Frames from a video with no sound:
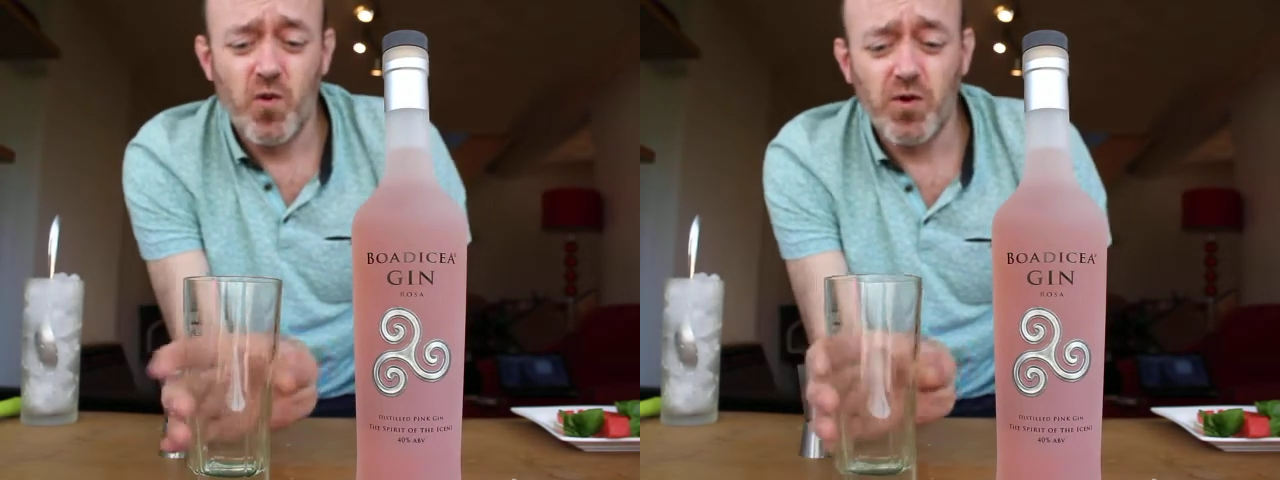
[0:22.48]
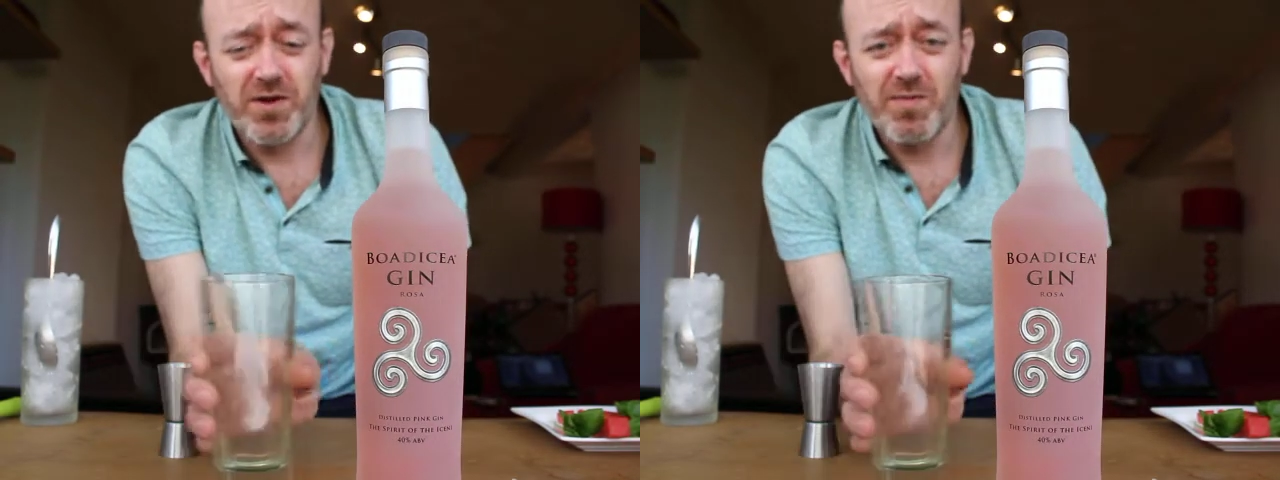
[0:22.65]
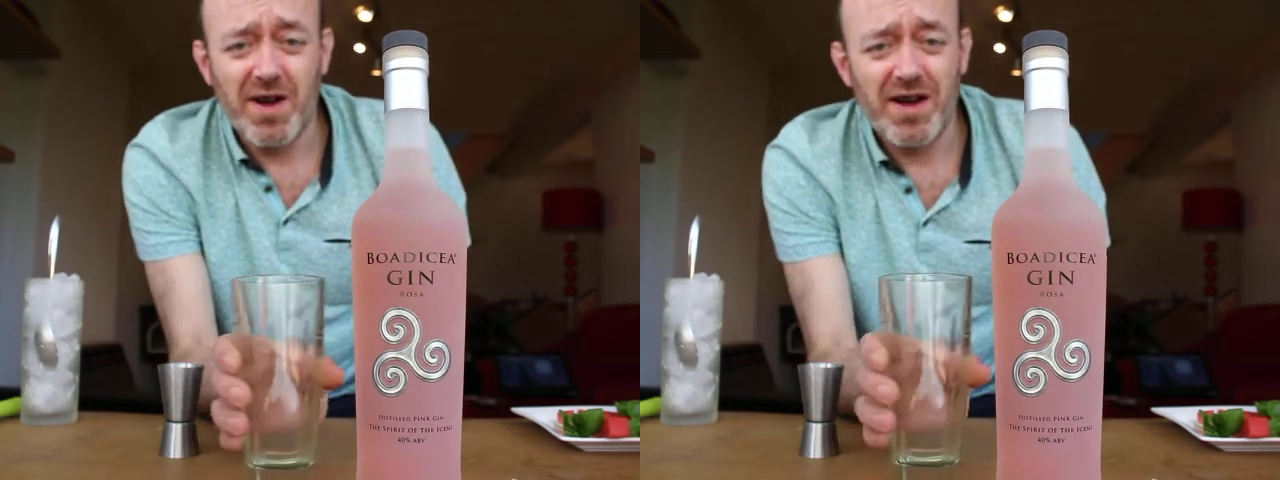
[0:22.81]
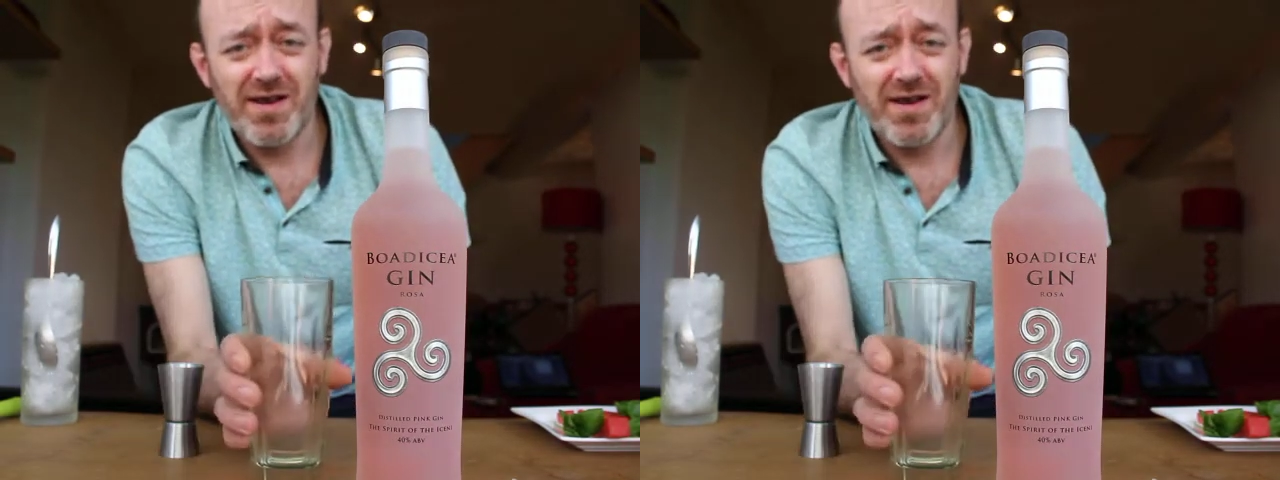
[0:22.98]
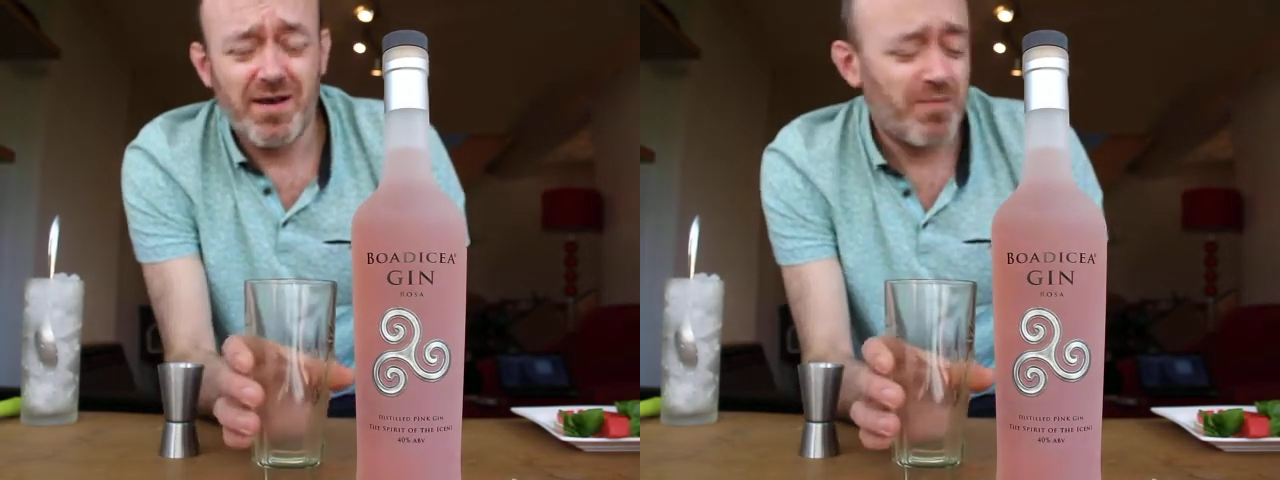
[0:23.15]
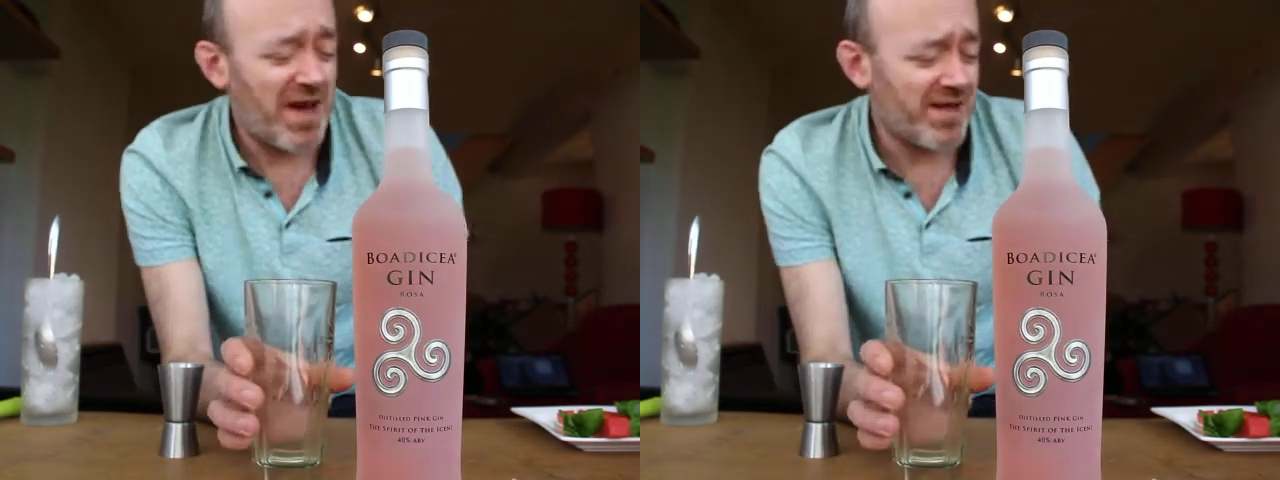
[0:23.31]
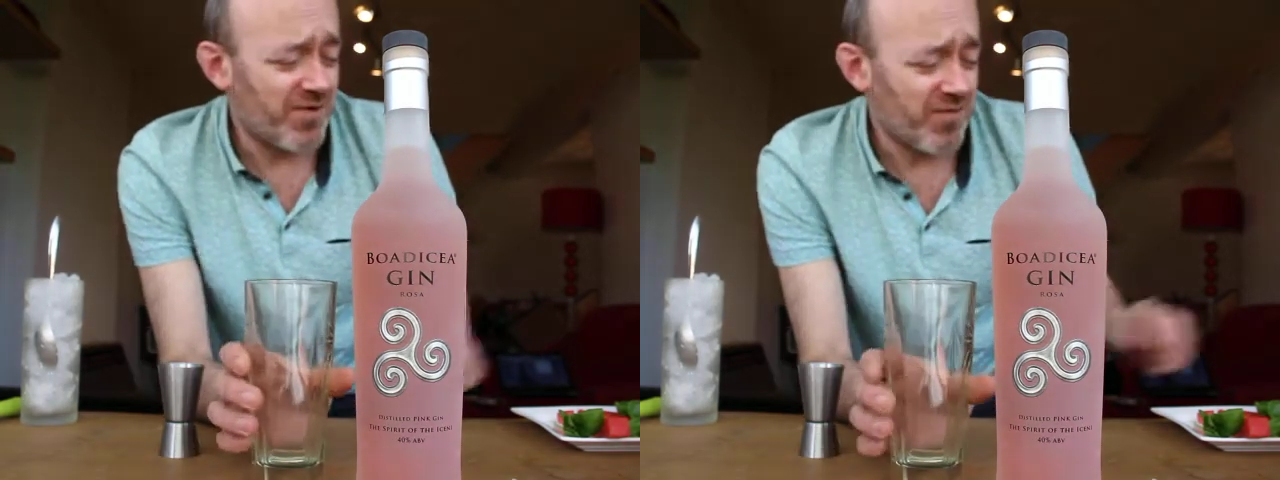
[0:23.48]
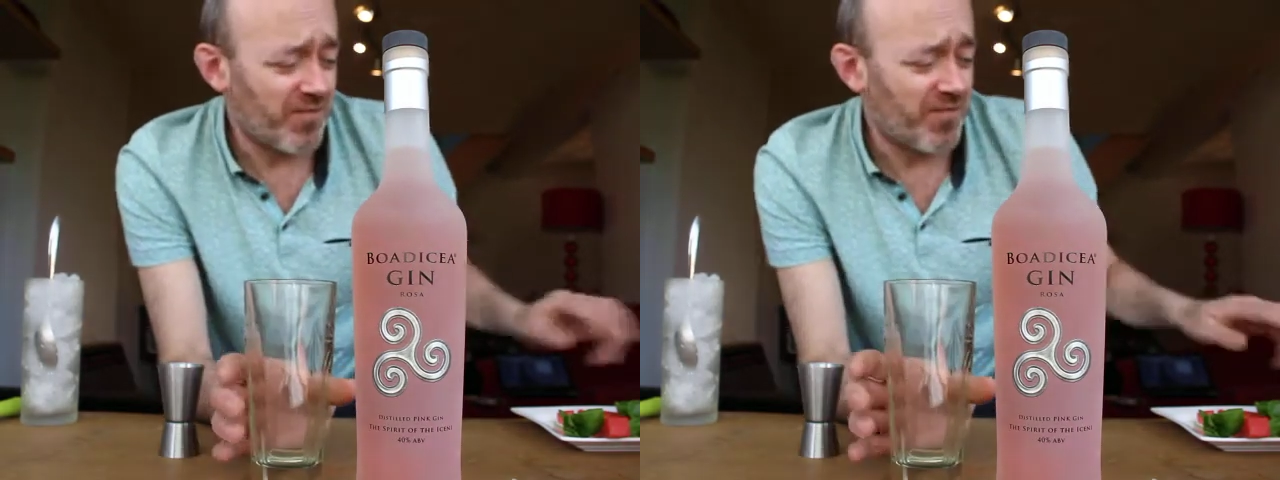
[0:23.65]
watermelon and basil.